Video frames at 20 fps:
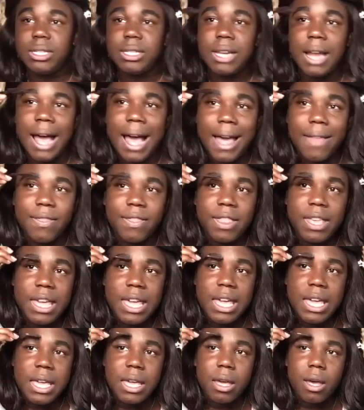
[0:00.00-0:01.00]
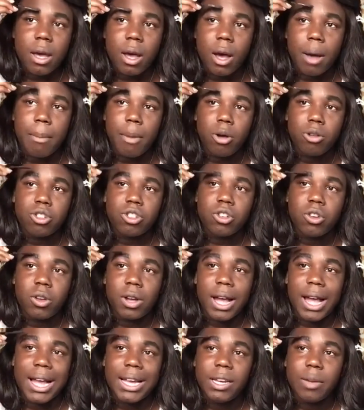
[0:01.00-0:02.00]
not the emotional
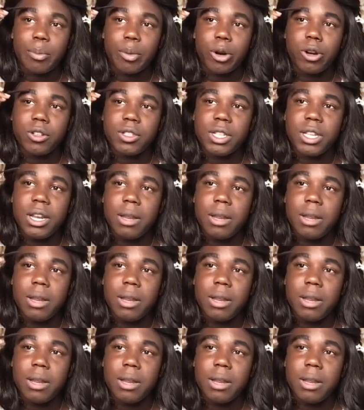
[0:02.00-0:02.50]
kind of person,